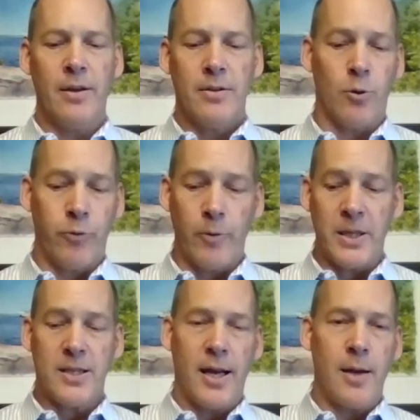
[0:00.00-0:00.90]
So from
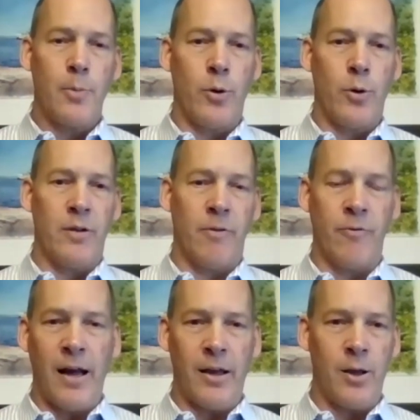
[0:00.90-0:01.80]
a standpoint of
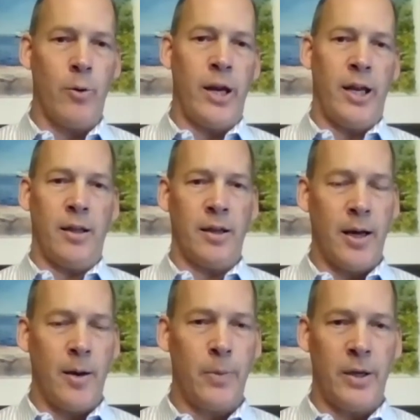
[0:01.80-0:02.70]
evaluating the
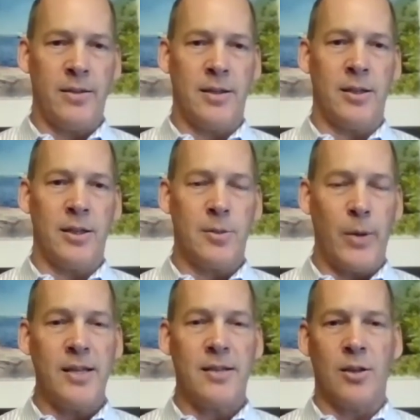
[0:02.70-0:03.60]
companies in the
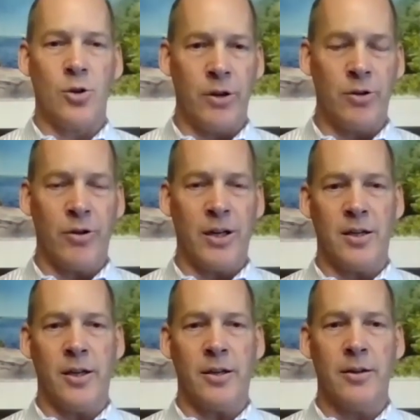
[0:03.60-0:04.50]
space that you're
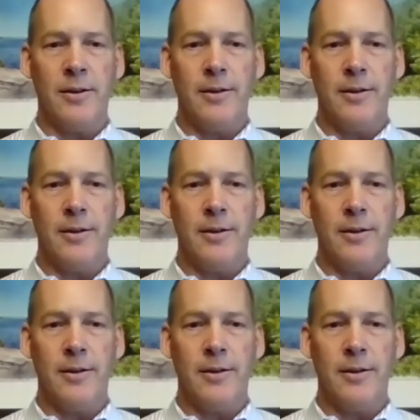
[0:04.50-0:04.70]
interested in,